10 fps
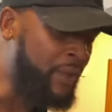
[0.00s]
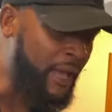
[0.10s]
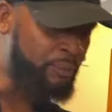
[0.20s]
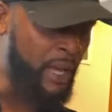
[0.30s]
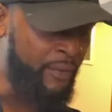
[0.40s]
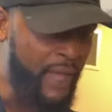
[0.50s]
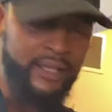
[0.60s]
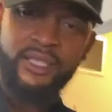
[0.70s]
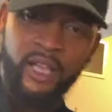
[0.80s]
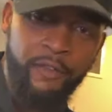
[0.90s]
that
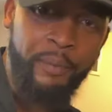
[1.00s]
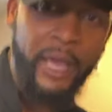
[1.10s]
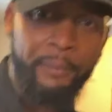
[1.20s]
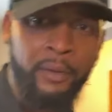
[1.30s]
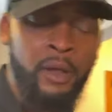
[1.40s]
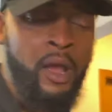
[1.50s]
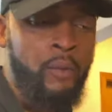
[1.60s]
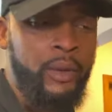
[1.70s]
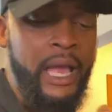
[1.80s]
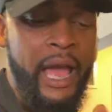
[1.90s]
stuffed pepper,
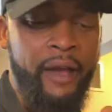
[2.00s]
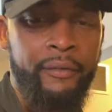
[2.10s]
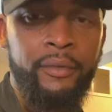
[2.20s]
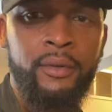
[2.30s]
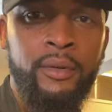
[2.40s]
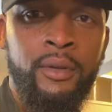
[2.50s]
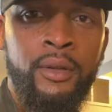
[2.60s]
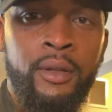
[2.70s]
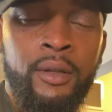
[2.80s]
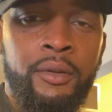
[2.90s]
we have,
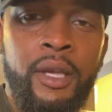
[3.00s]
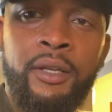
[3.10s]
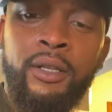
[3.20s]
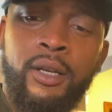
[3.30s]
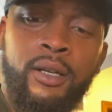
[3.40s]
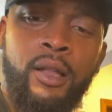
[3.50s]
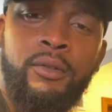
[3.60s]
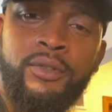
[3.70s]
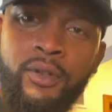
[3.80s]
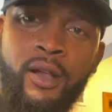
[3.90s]
you're getting a little
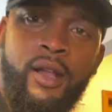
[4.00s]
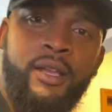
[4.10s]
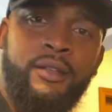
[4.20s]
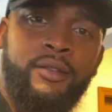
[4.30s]
close. You all right?